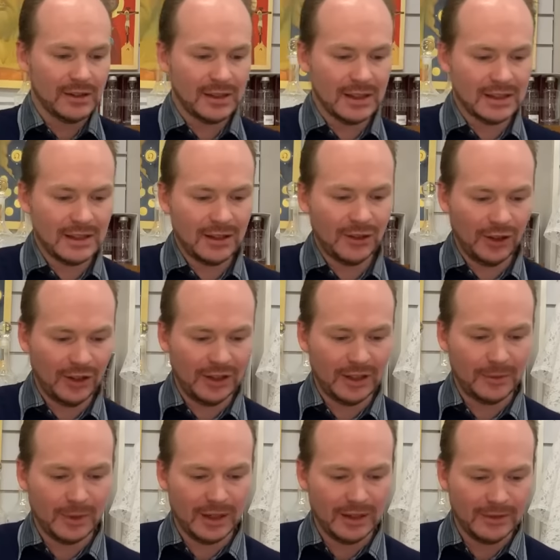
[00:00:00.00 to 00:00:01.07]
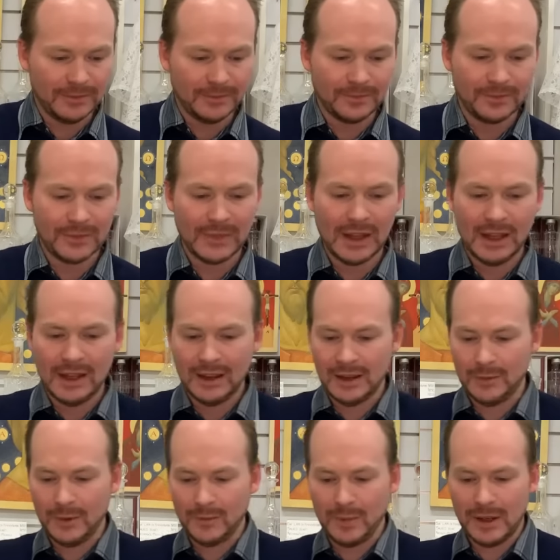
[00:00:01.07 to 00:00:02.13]
it's a dirty one that
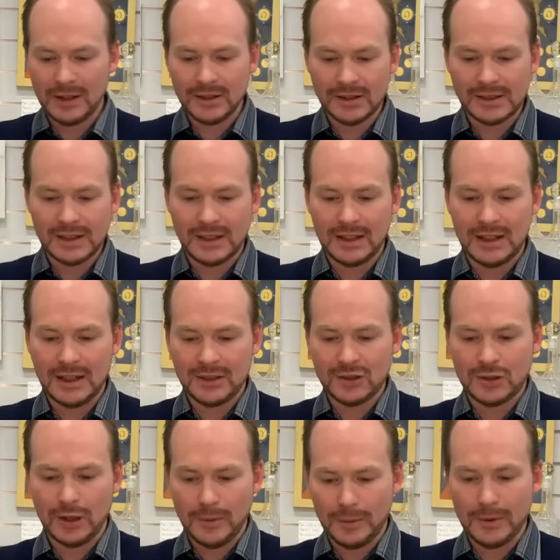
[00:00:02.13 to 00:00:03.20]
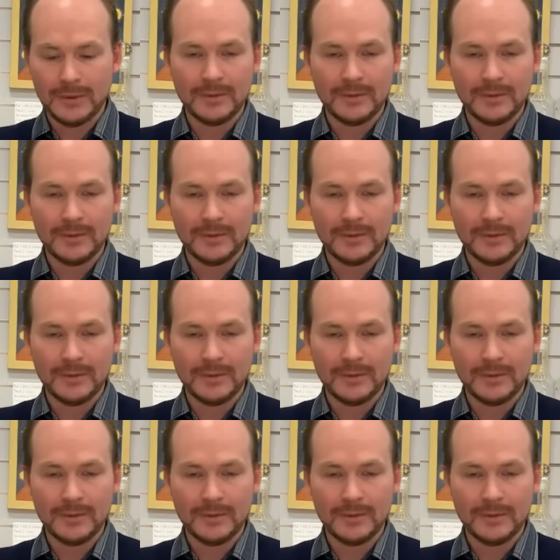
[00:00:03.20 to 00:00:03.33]
we've been using in our shop,